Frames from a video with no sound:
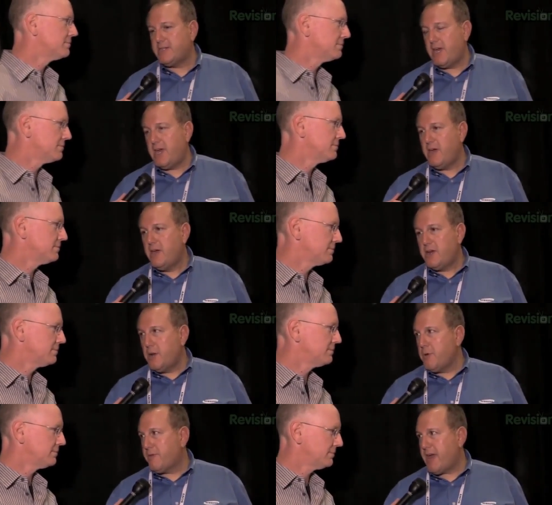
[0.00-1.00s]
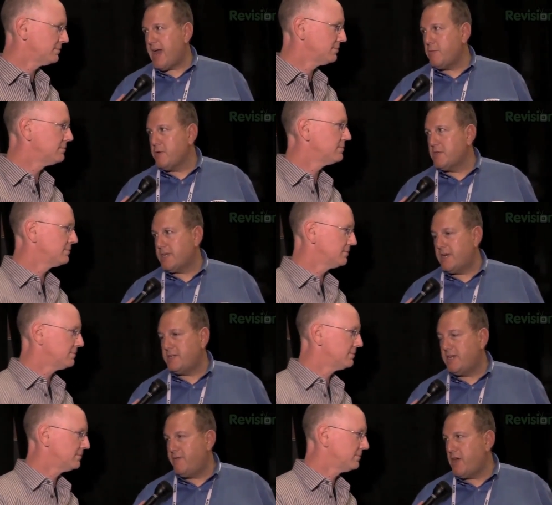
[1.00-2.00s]
Speaker 1: a number of cameras and a
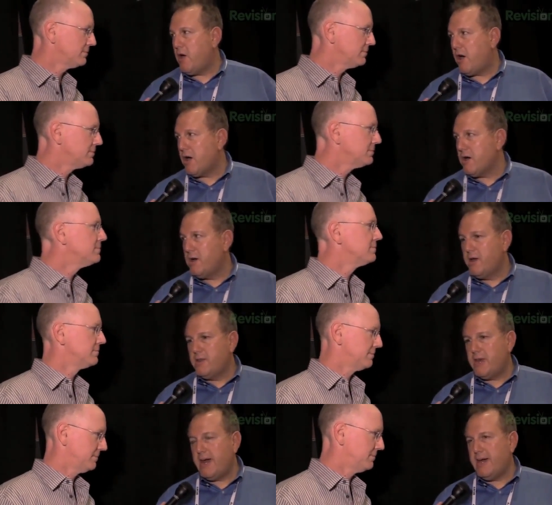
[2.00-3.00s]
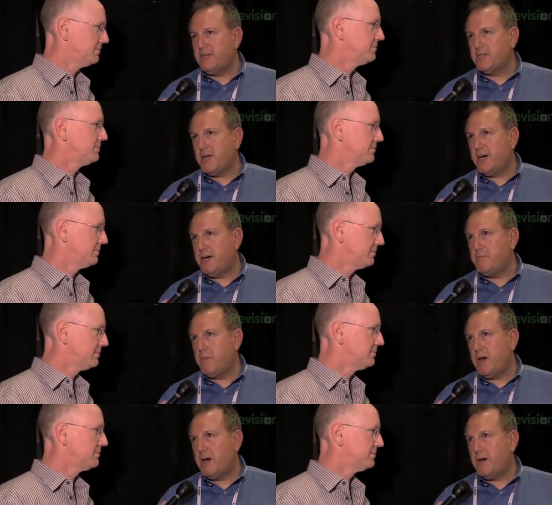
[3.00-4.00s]
DVR that has
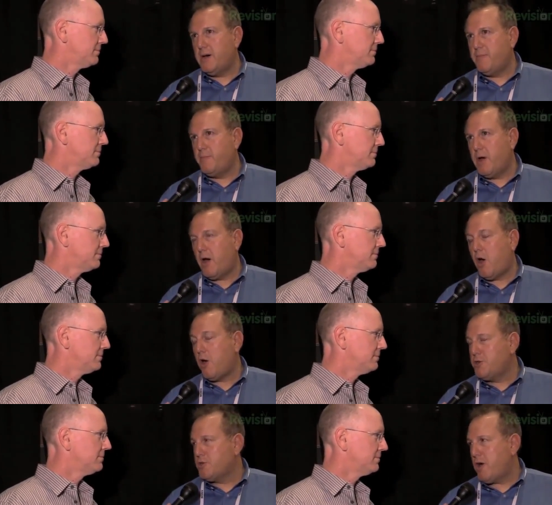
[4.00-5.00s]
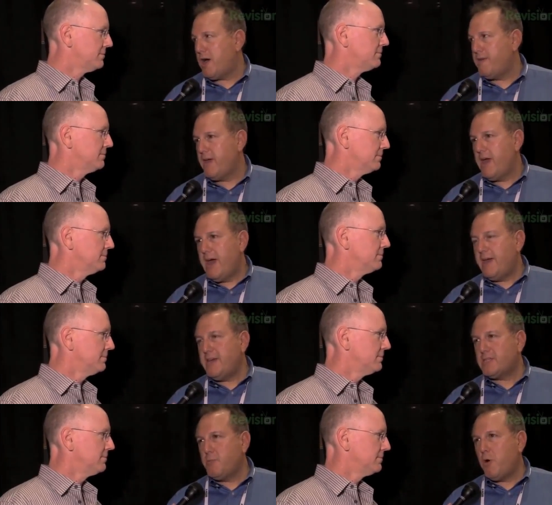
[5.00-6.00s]
a hard drive, and
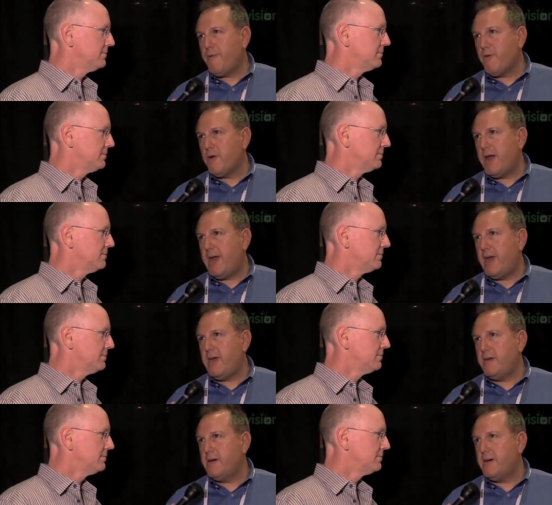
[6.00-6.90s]
that's more for a